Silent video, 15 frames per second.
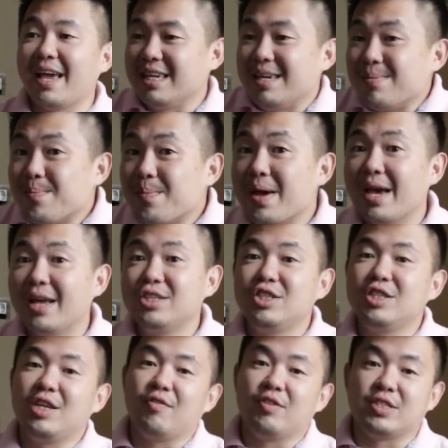
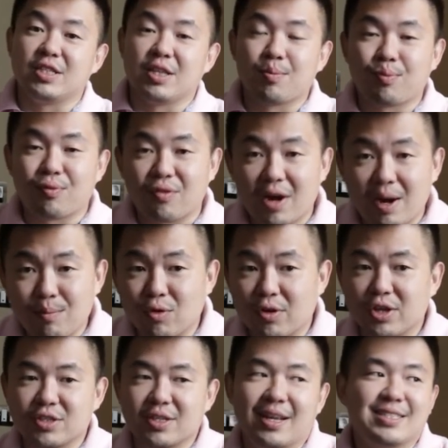Imagine if it's in a prime
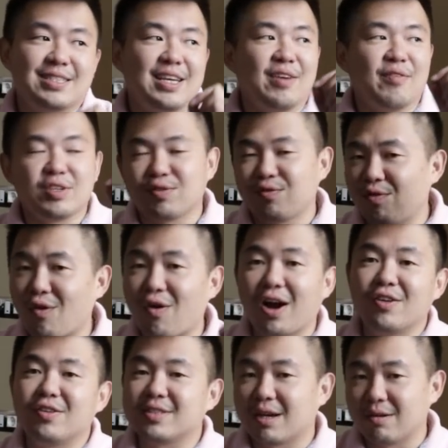location. Let's say if it's
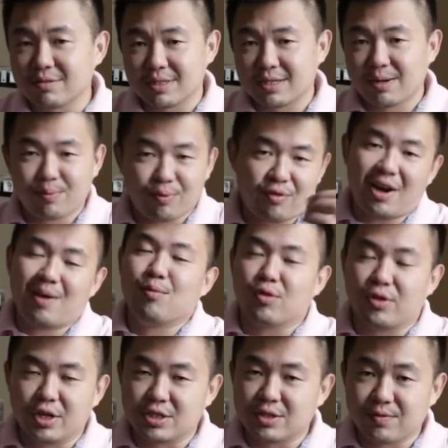400,000, a prime
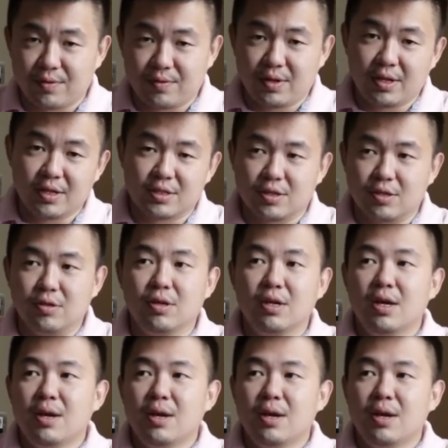location 15 years ago,